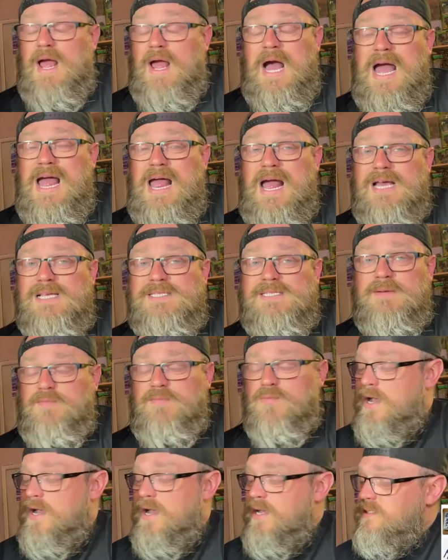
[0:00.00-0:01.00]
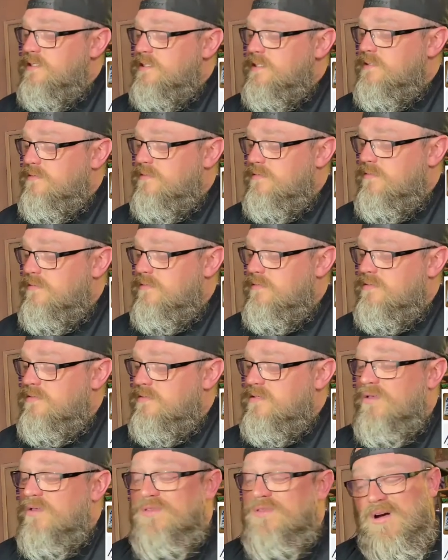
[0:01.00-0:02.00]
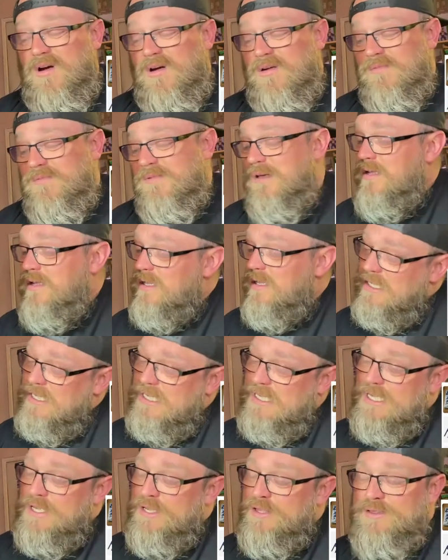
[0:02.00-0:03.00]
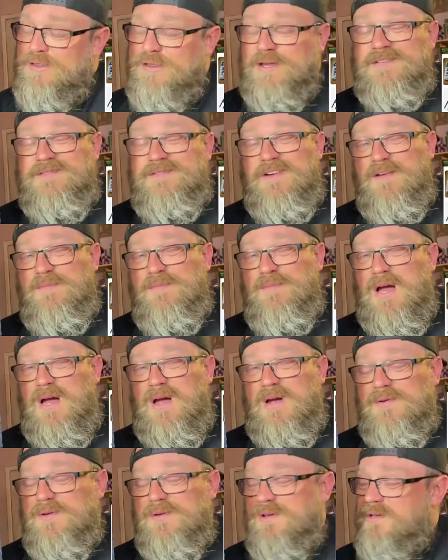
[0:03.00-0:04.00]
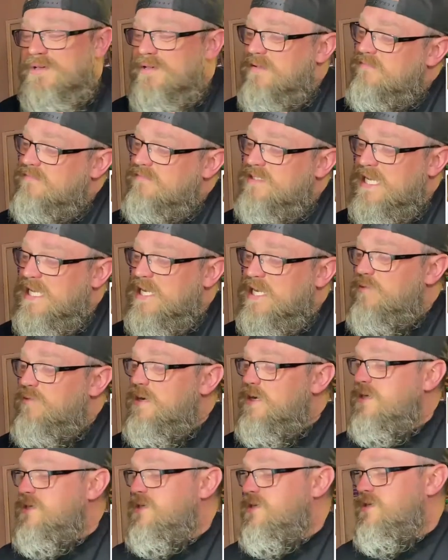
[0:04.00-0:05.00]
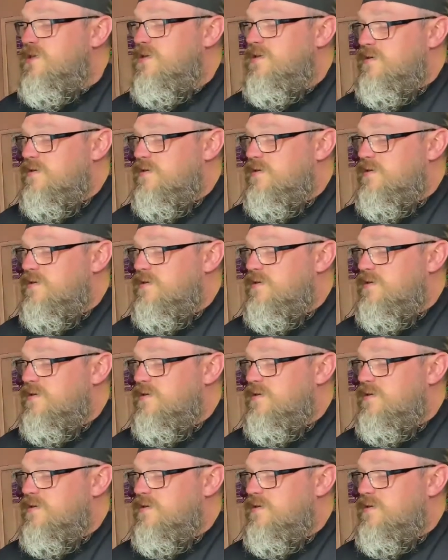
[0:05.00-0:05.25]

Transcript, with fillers: high asking prices. So I thought, £35, take a risk.